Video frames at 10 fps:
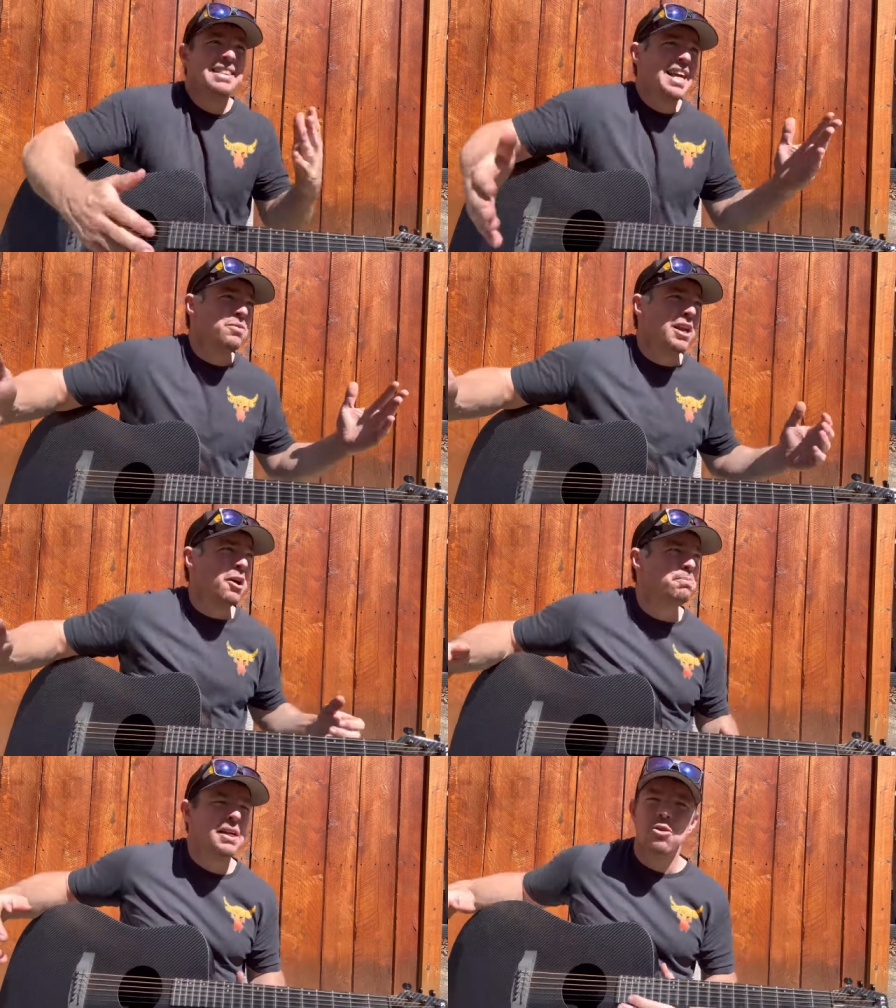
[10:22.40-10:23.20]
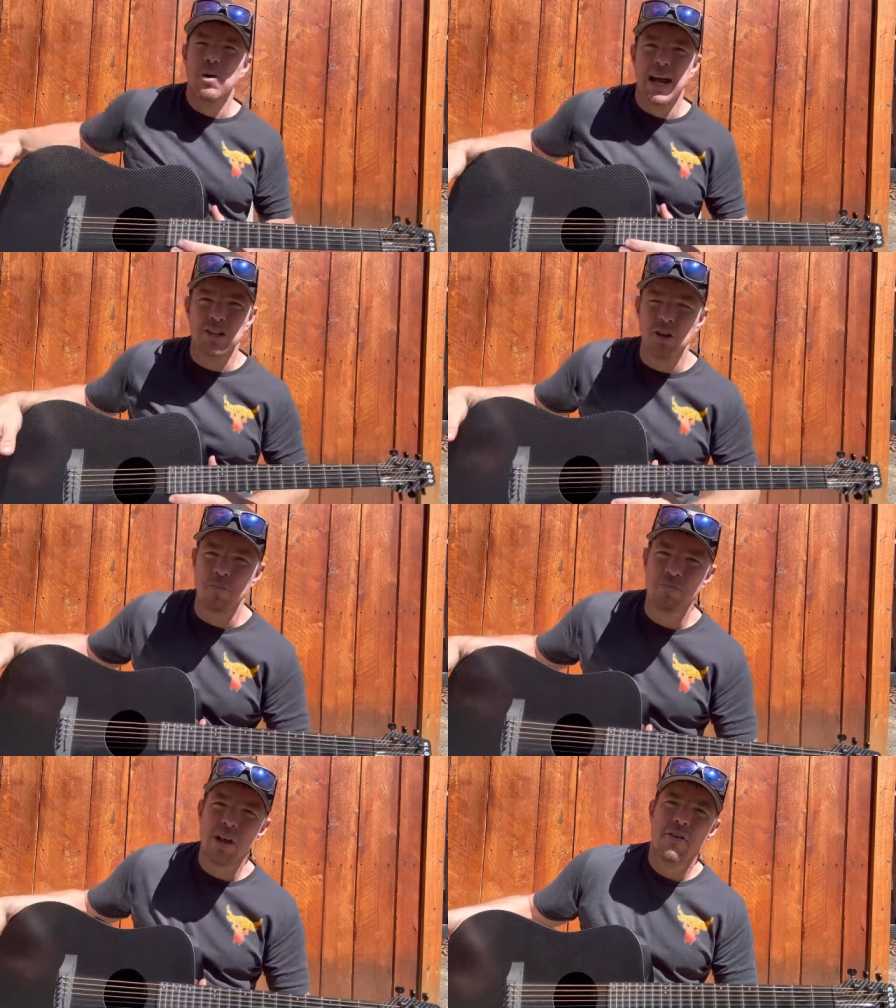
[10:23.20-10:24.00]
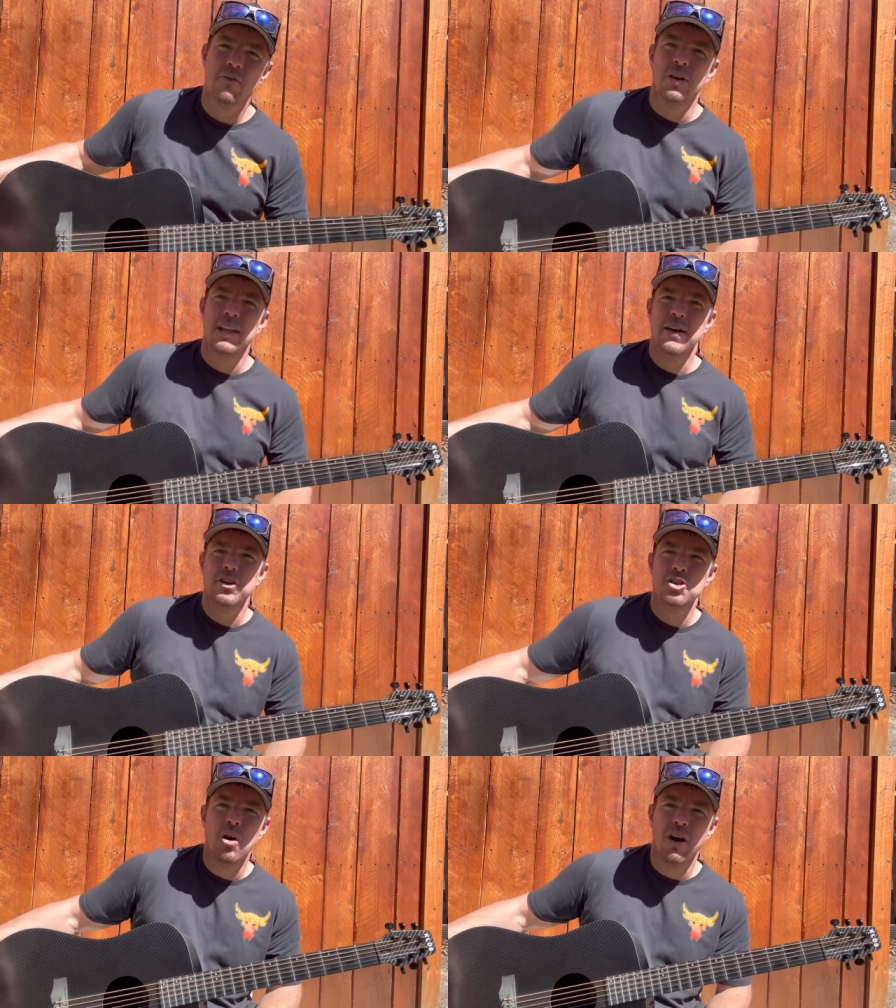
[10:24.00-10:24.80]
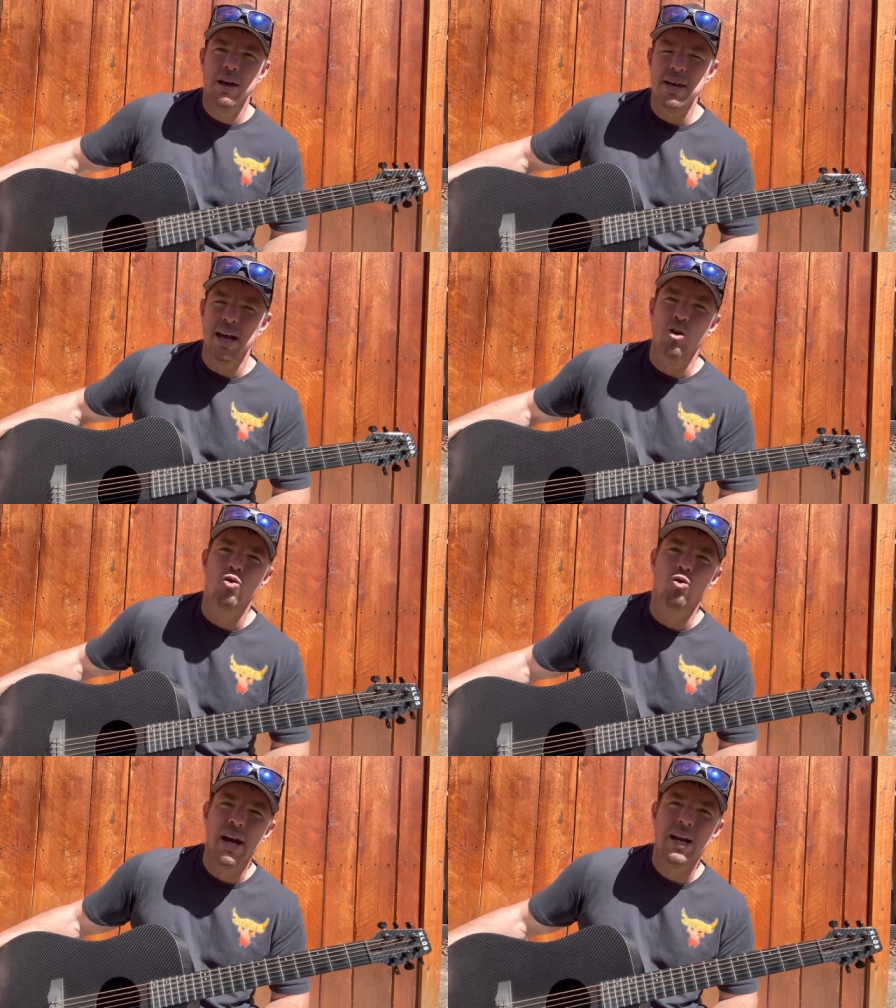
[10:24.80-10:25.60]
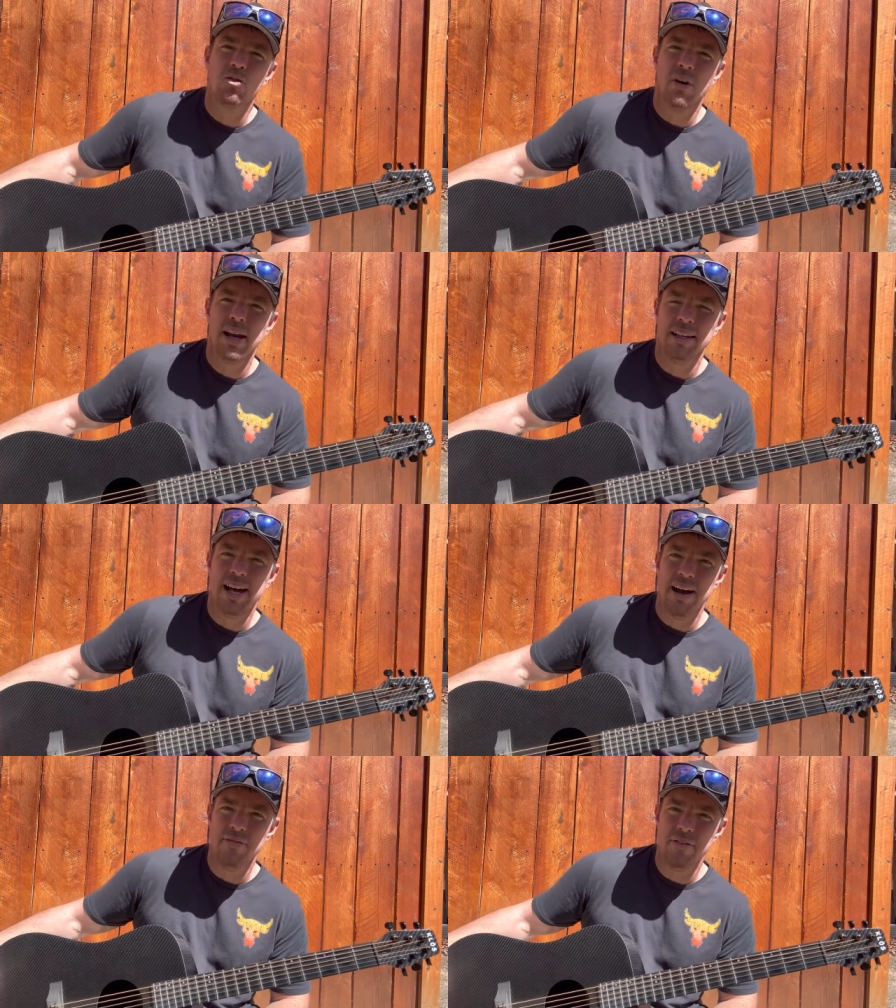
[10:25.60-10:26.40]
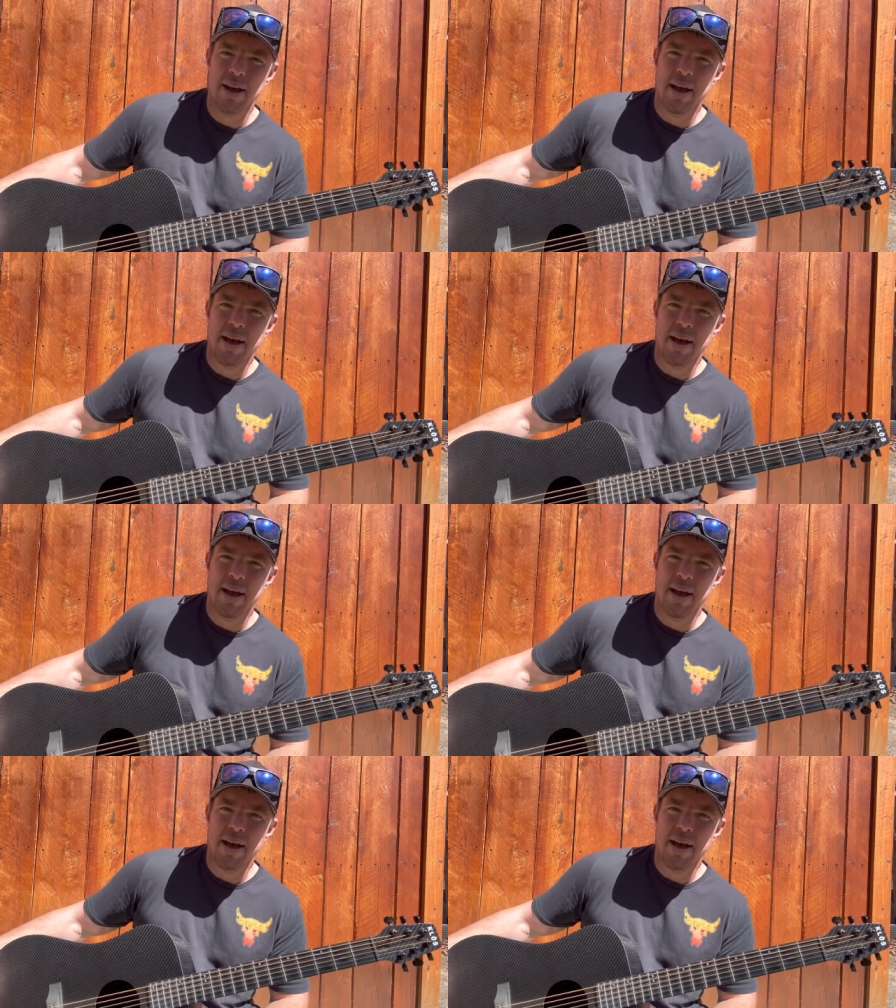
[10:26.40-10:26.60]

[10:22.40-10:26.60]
That's what helps me do what I do for a living. You all give me a great, great life.